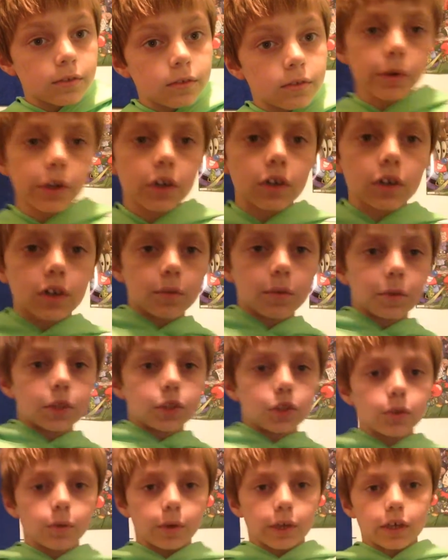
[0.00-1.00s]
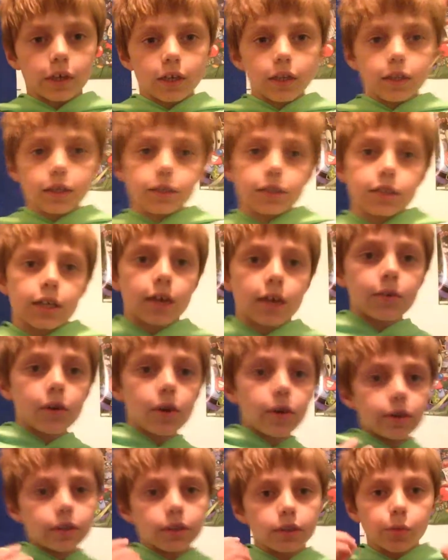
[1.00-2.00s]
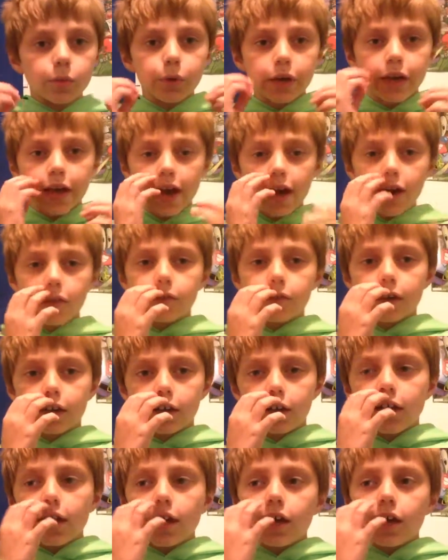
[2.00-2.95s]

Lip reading: What we are going to be doing is I'm going to be having